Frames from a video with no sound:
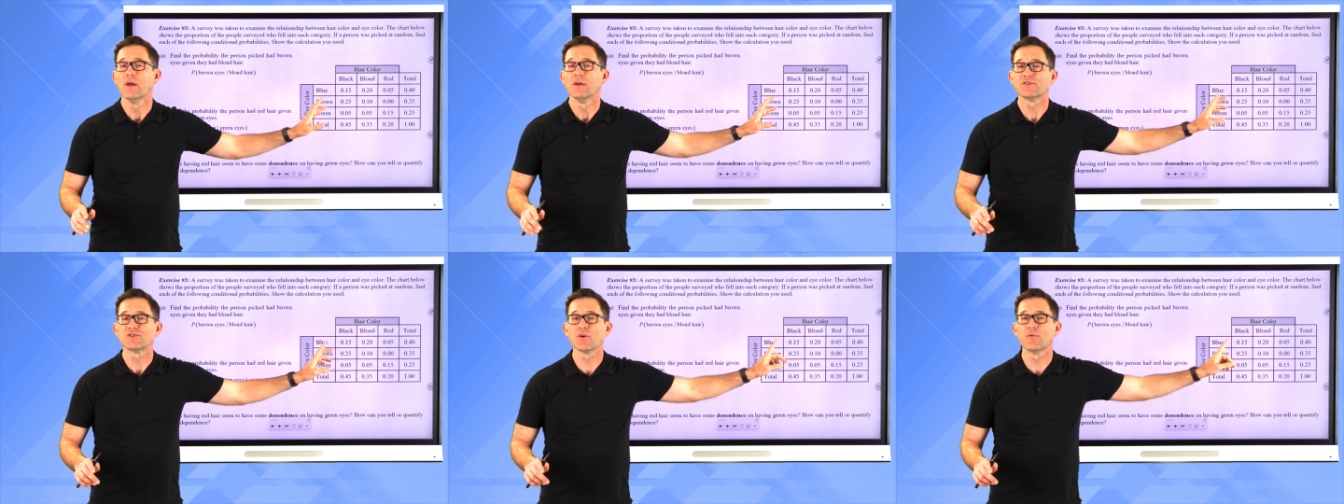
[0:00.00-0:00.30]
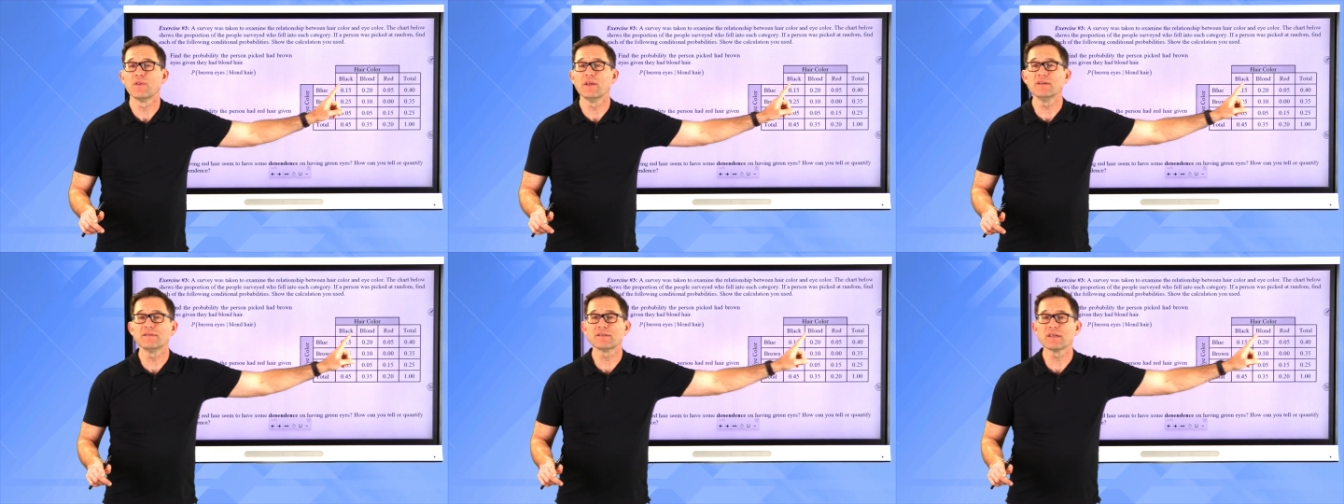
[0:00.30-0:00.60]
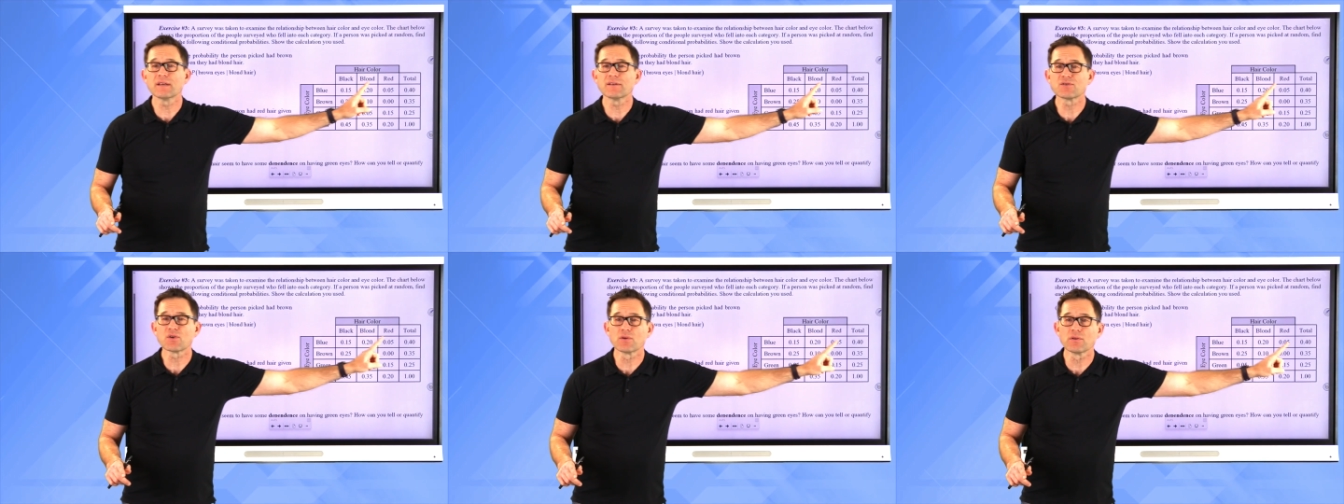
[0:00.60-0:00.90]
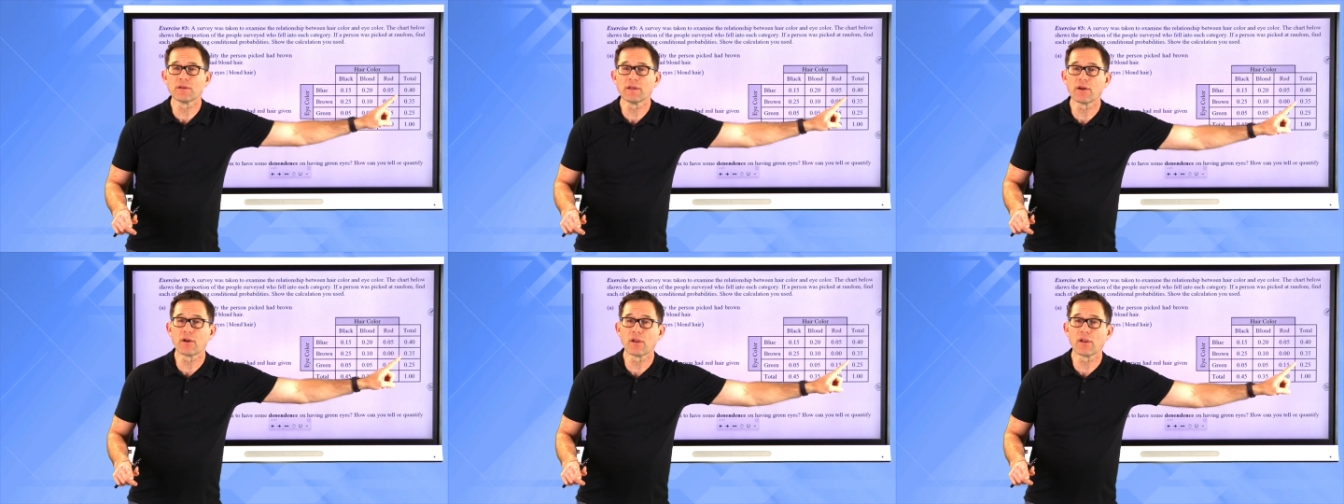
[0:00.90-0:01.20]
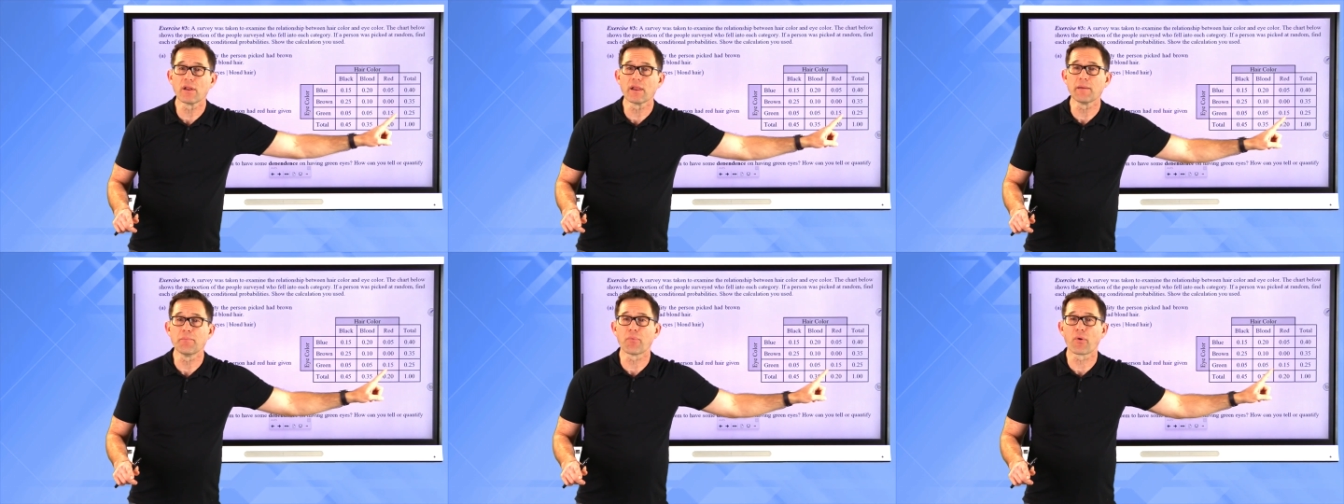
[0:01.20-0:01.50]
So these things are
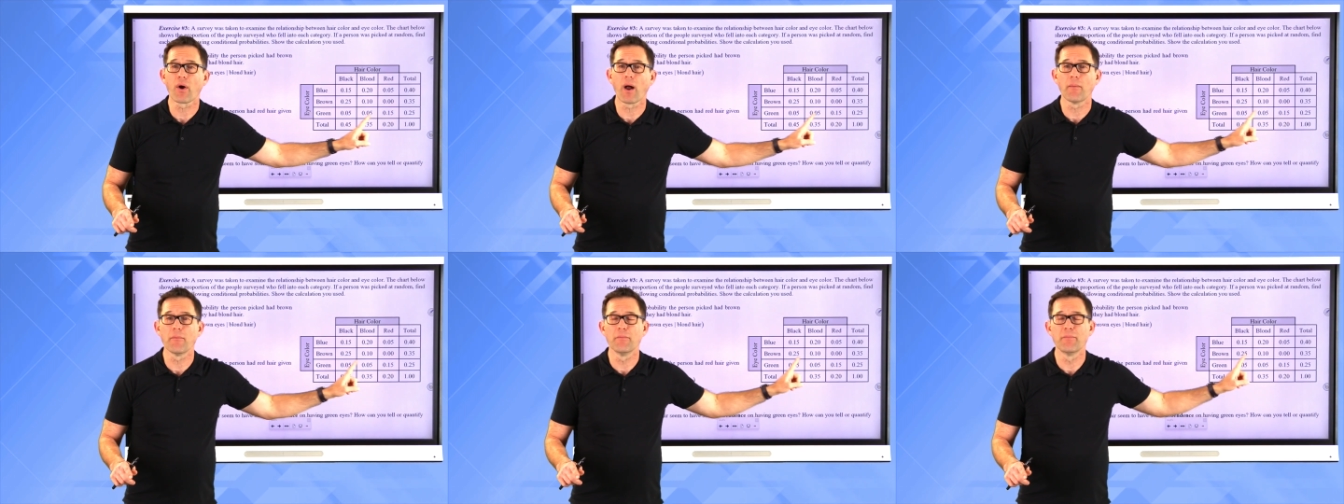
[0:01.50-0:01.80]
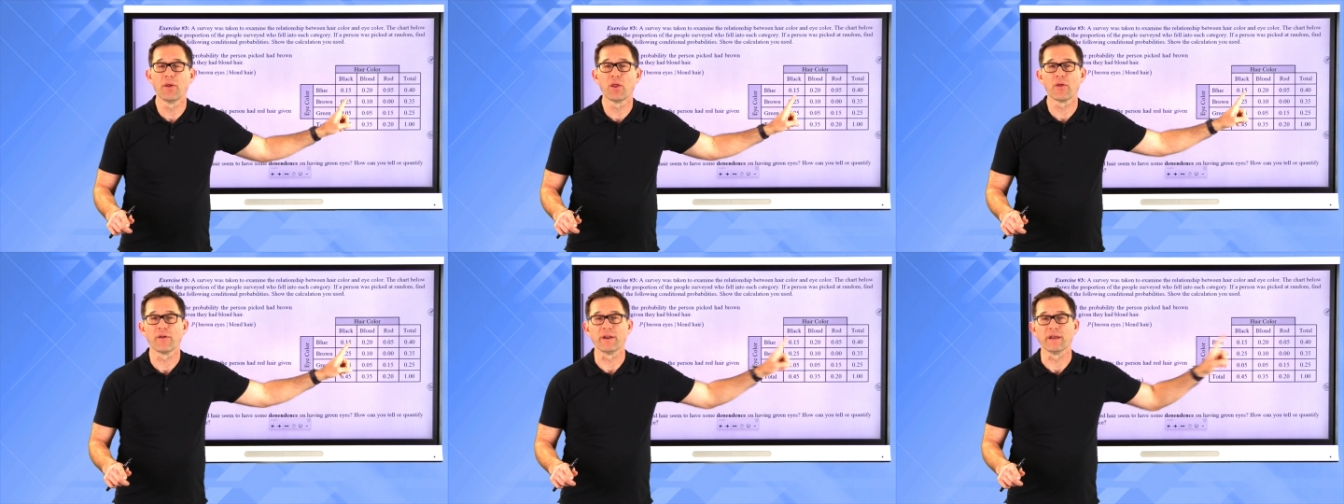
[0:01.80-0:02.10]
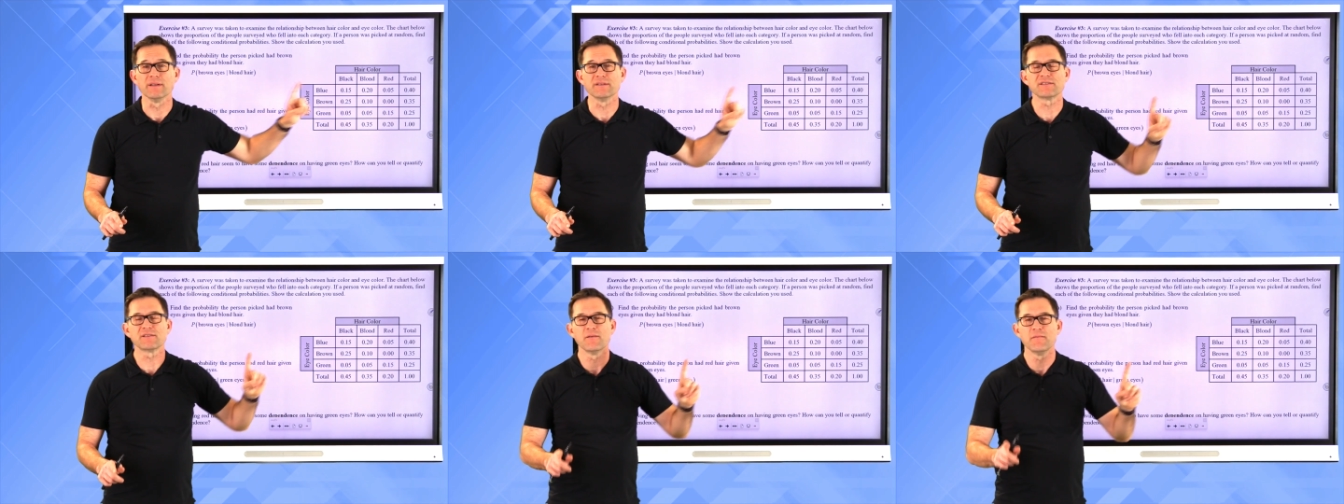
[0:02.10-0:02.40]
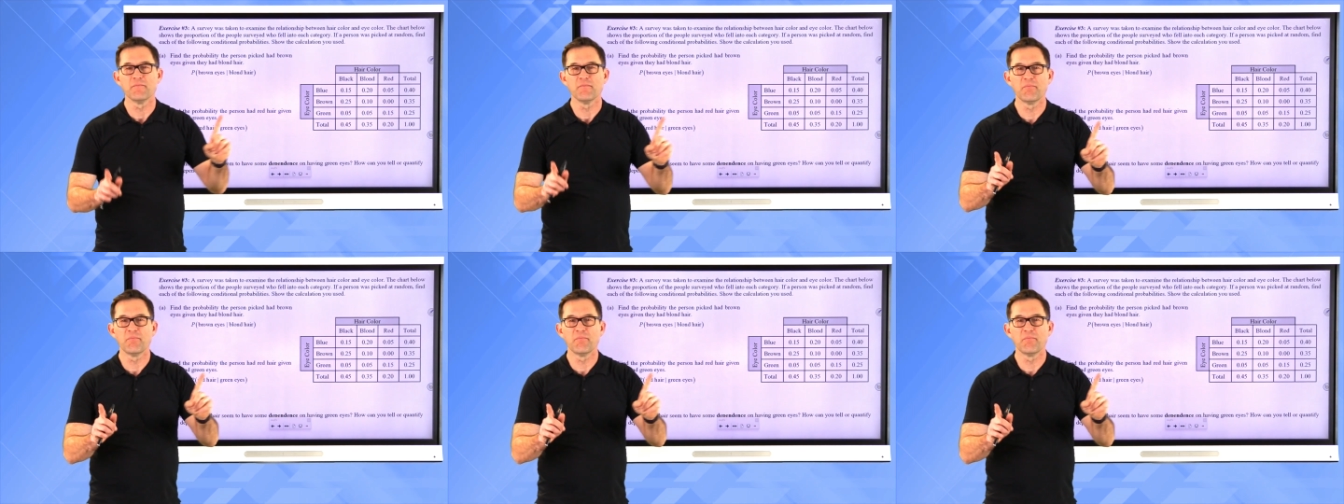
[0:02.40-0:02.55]
literally probabilities.